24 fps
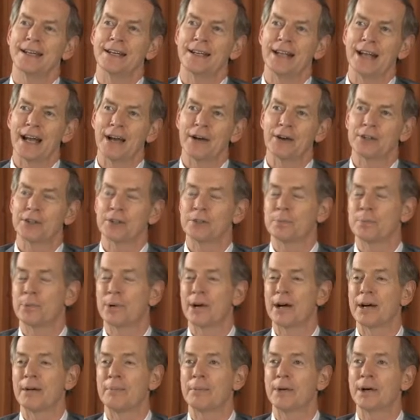Now I do
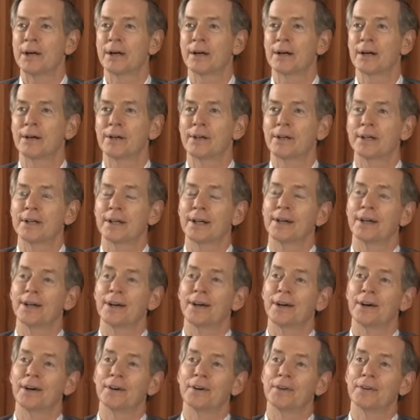primarily
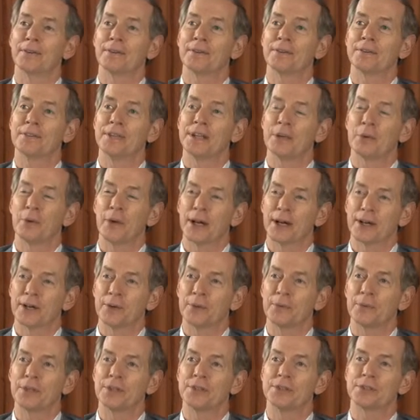
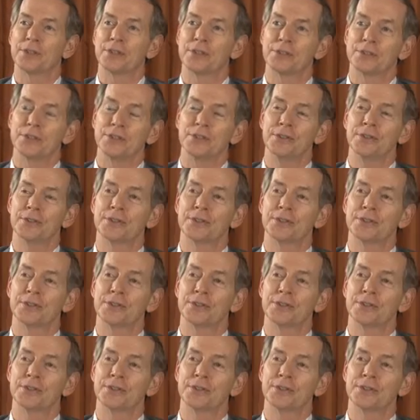theoretical research in